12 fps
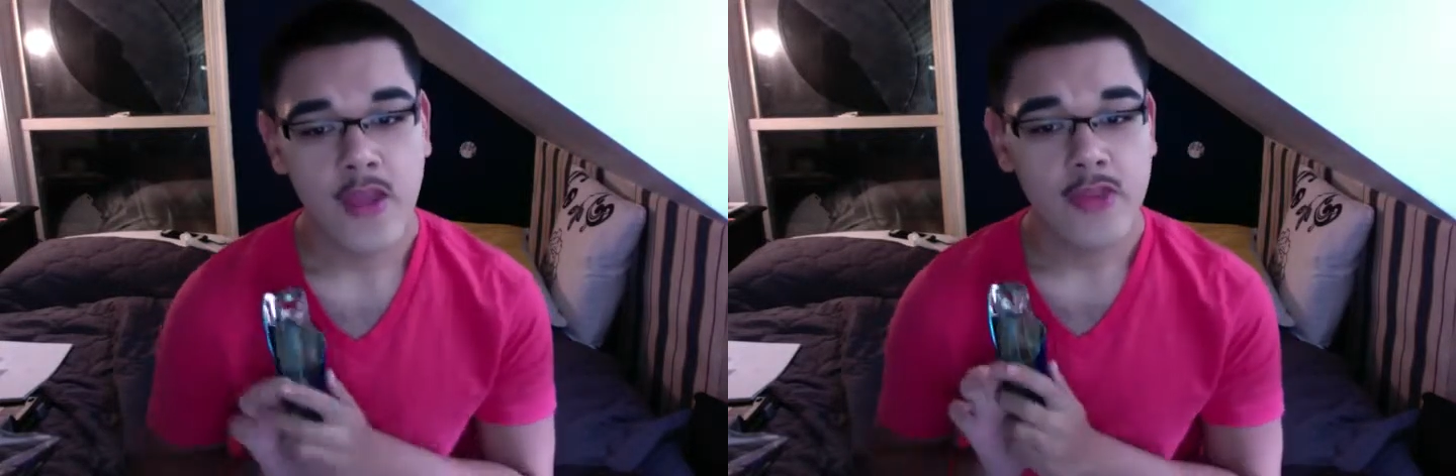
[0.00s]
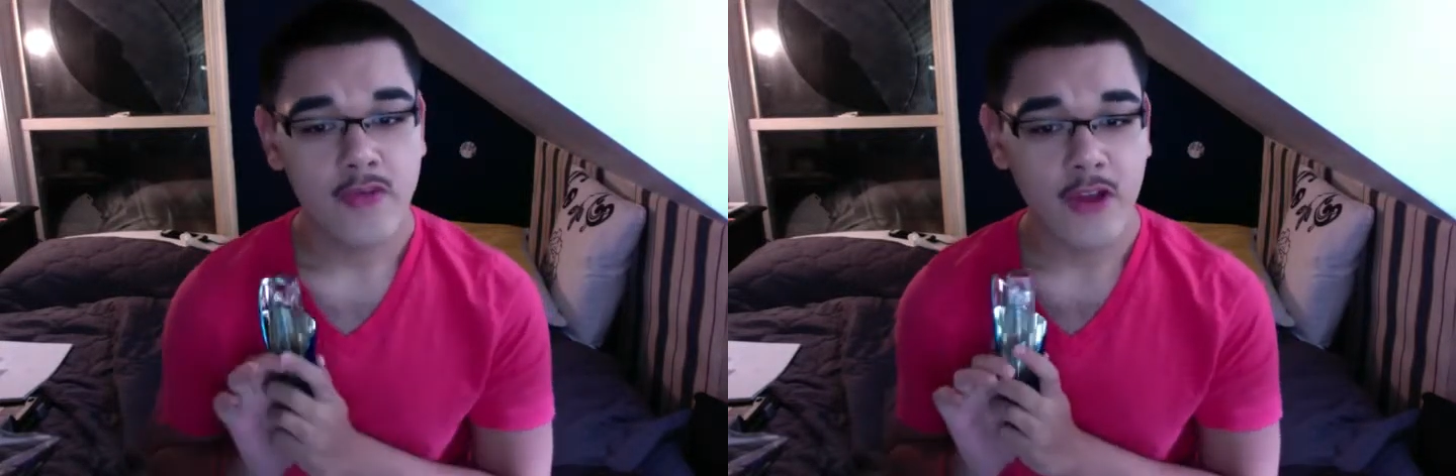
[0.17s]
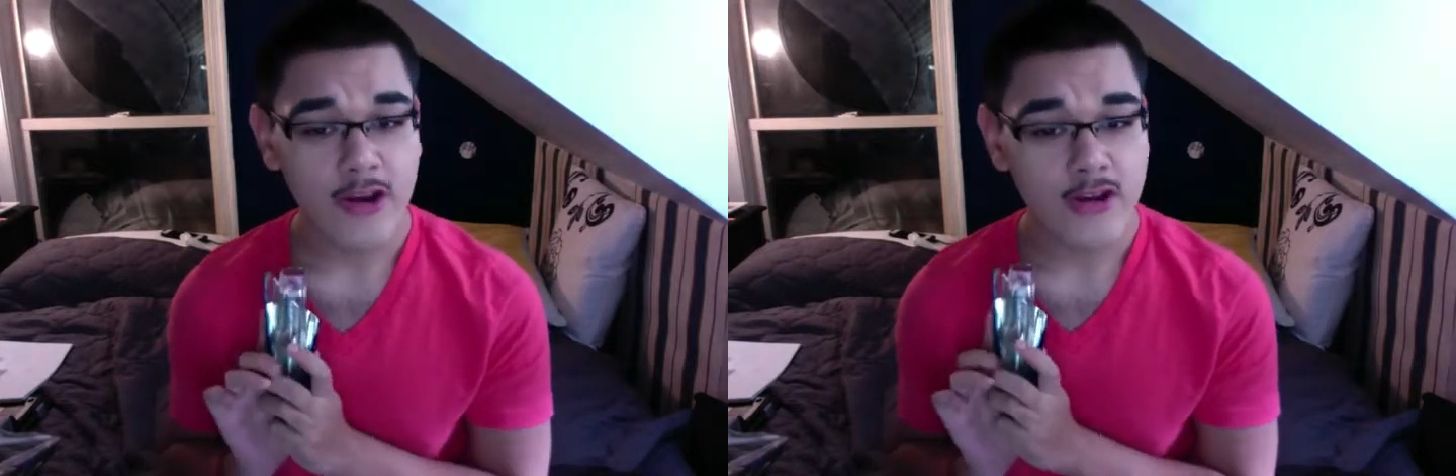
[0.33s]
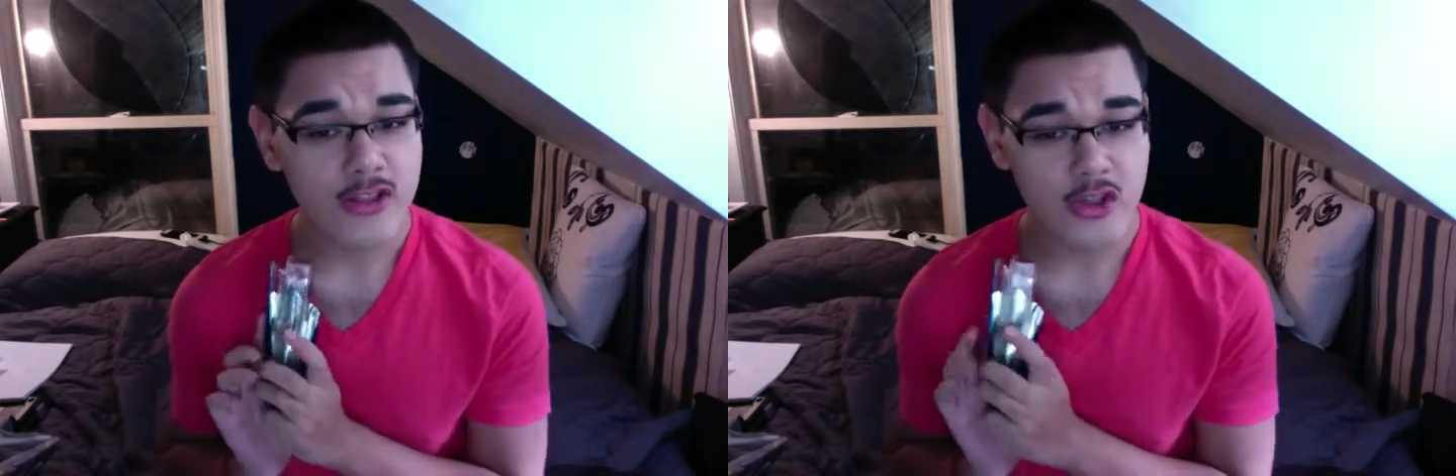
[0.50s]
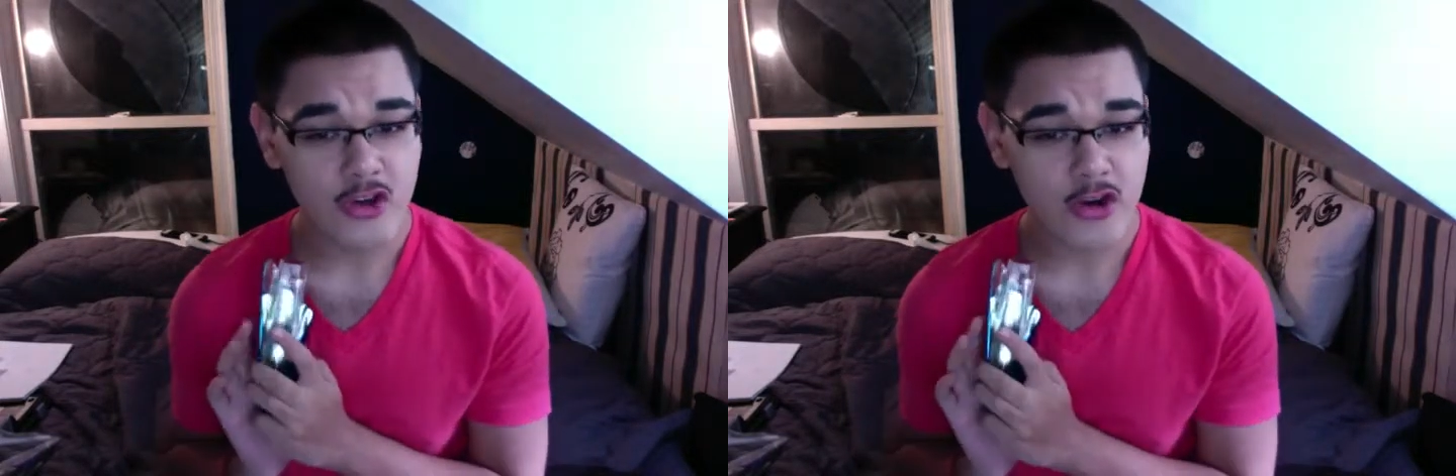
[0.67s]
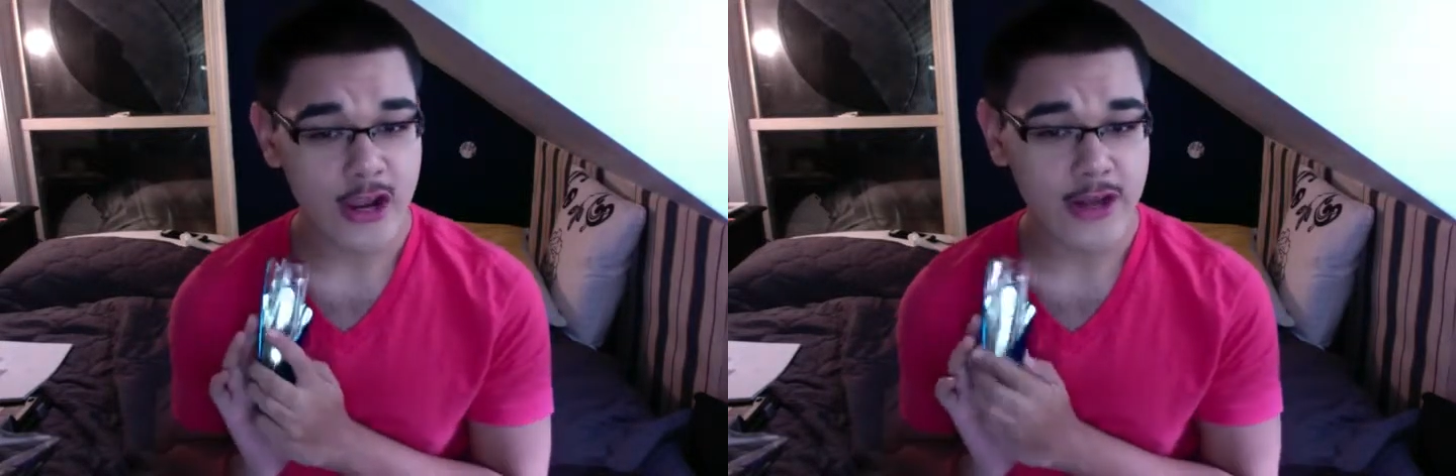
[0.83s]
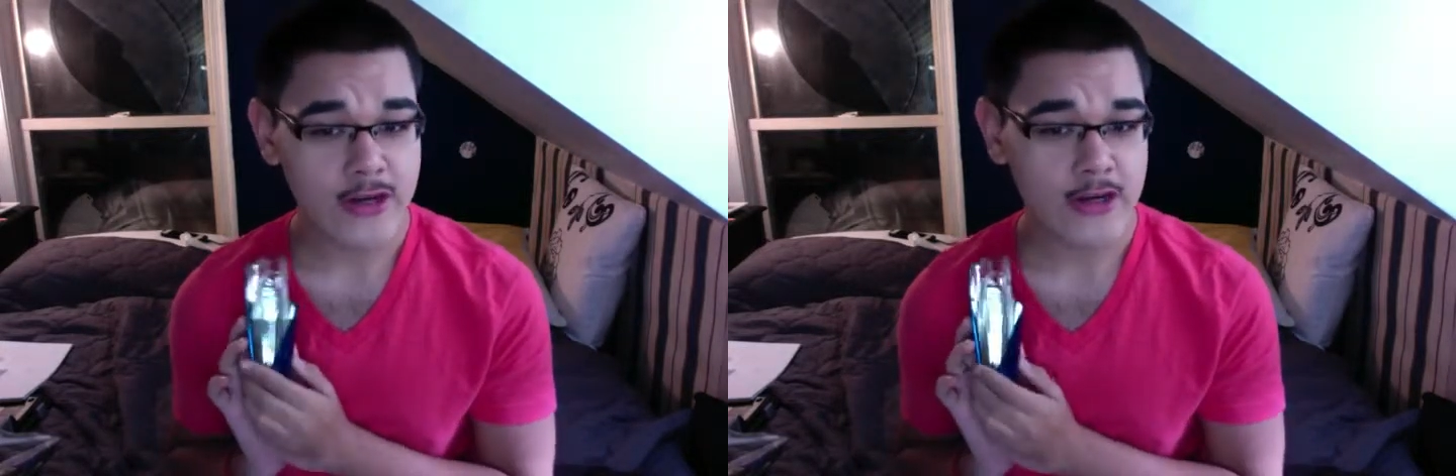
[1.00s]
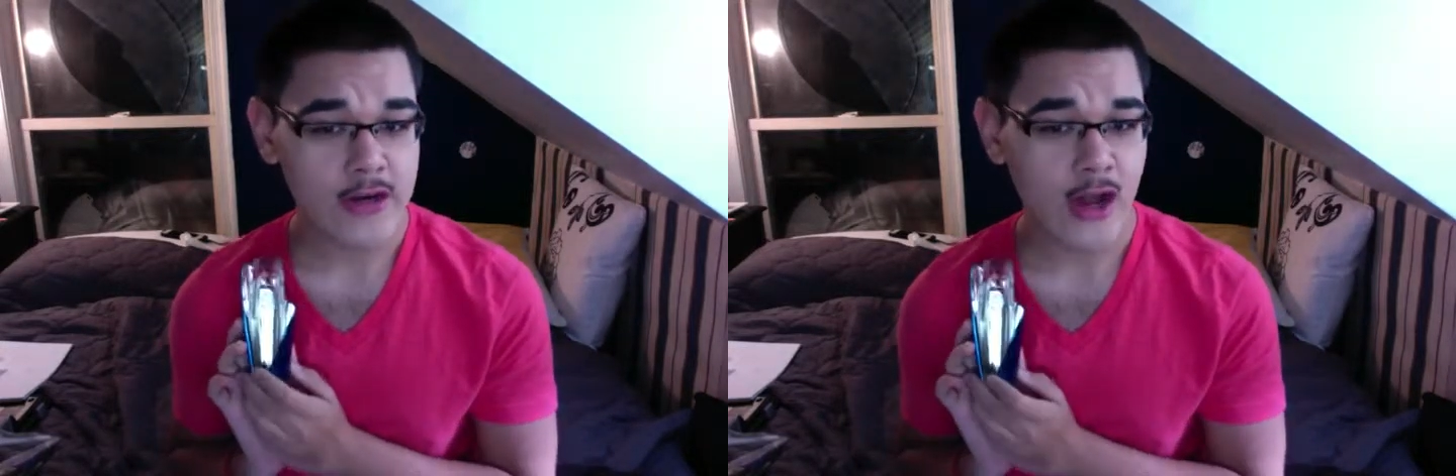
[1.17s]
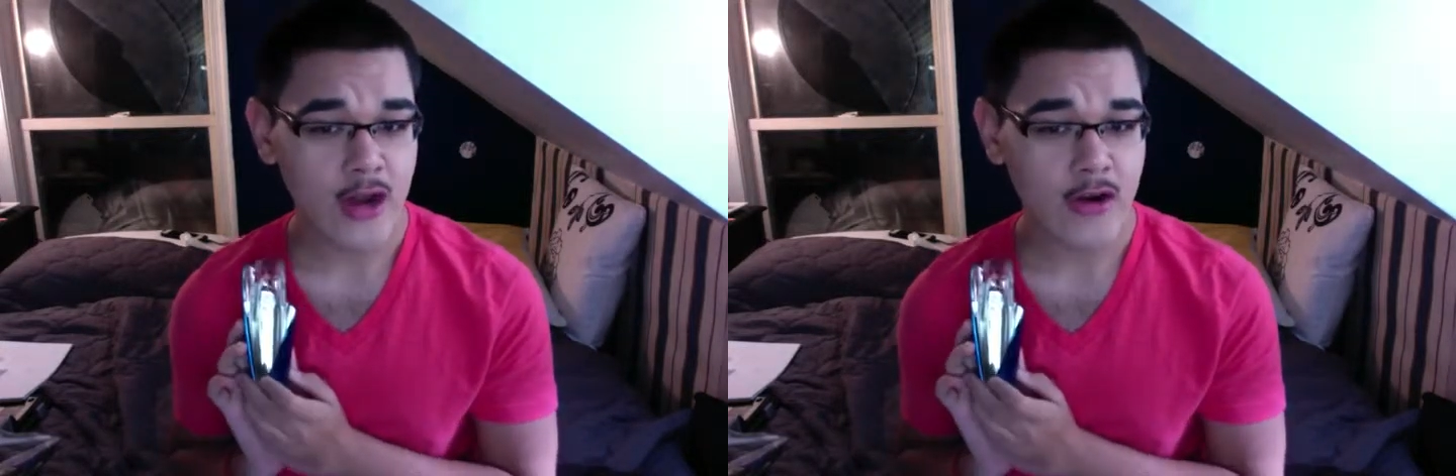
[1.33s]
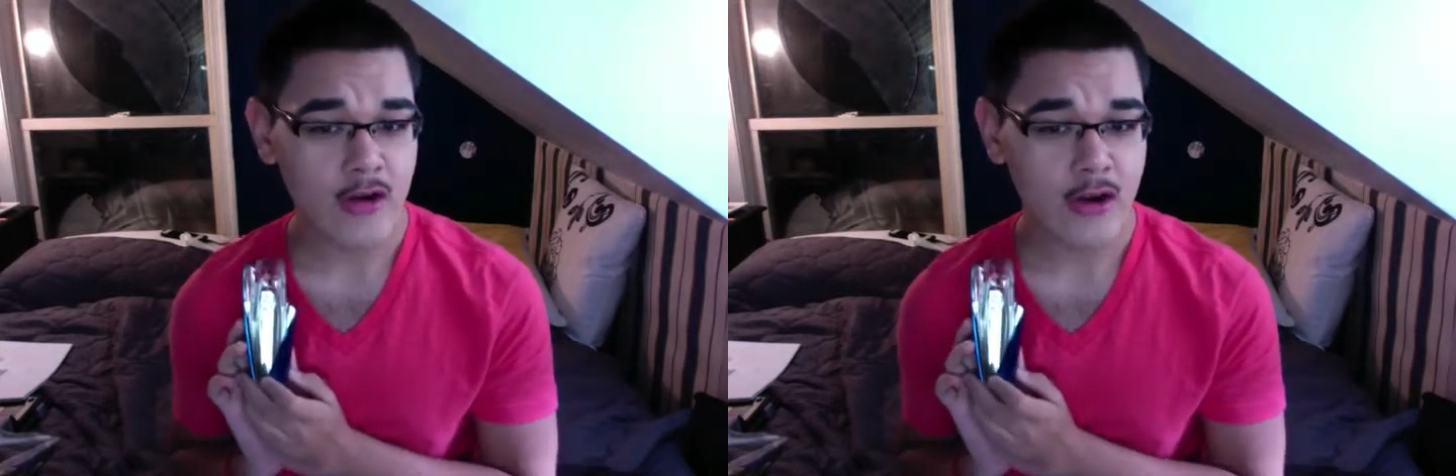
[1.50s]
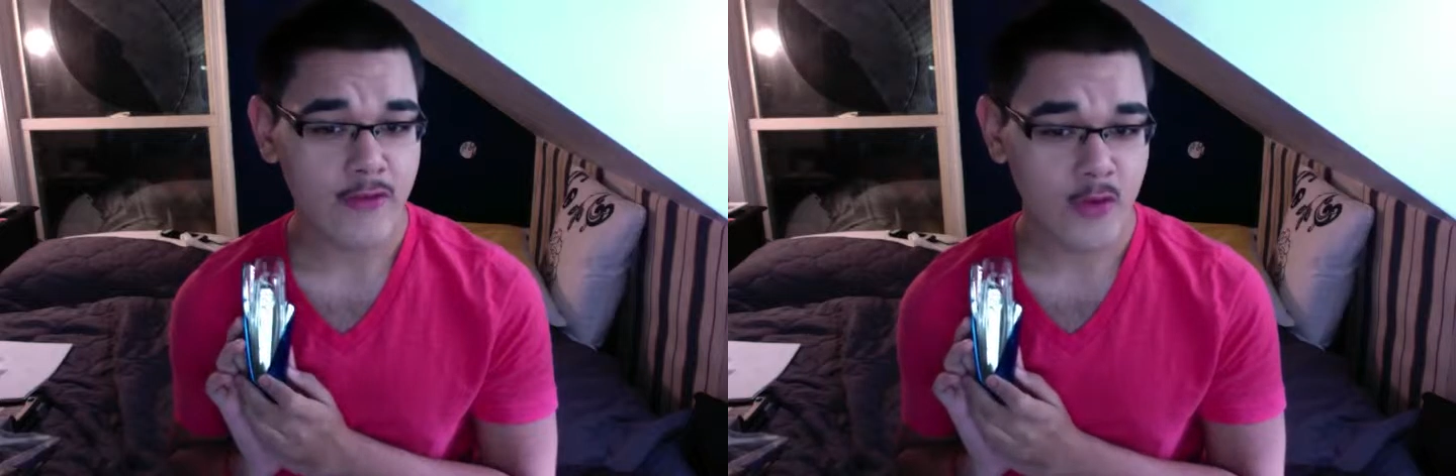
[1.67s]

The fragrance created in honor of